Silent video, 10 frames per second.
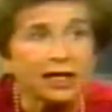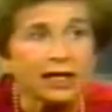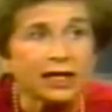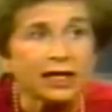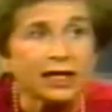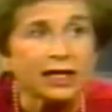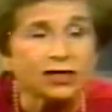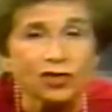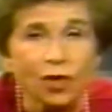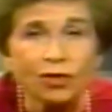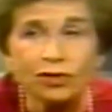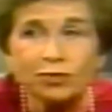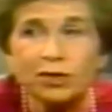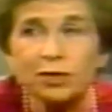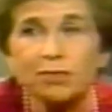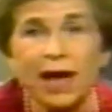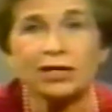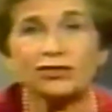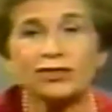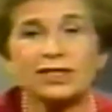she'd landed a gig as a product
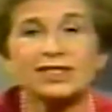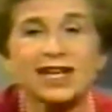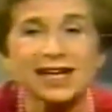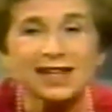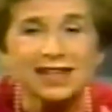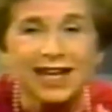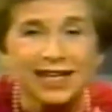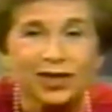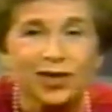endorser for